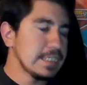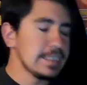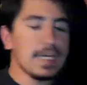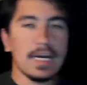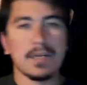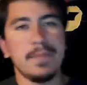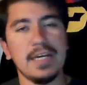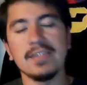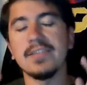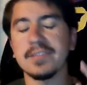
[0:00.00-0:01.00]
talk
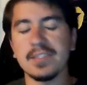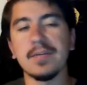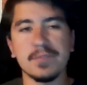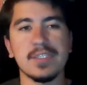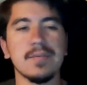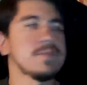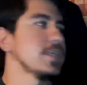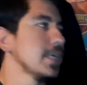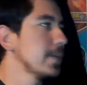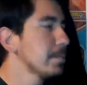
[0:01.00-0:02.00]
about a little something
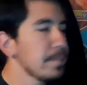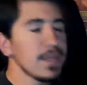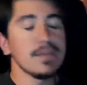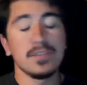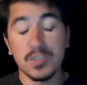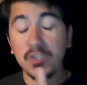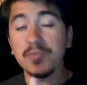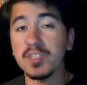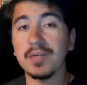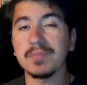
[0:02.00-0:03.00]
today. Two
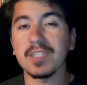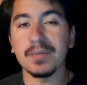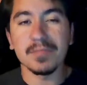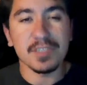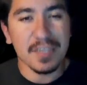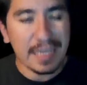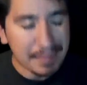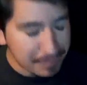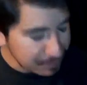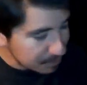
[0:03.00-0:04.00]
somethings today.
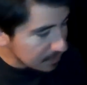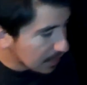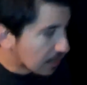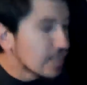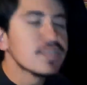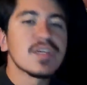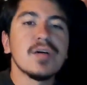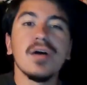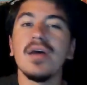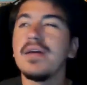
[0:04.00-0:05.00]

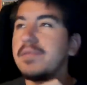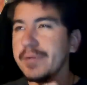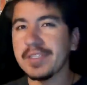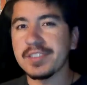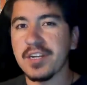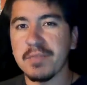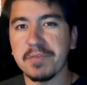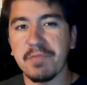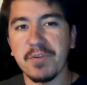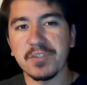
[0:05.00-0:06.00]
So, we're going to start off with
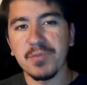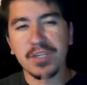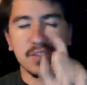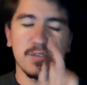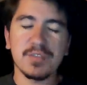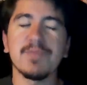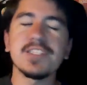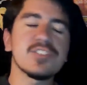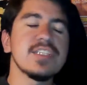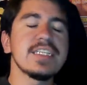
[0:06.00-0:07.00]
the first one. So, it was
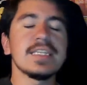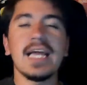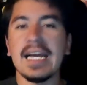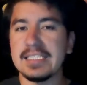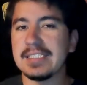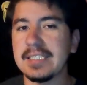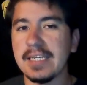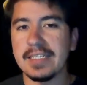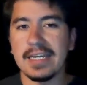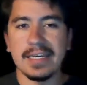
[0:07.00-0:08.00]
officially last
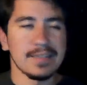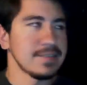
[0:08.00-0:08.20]
Sunday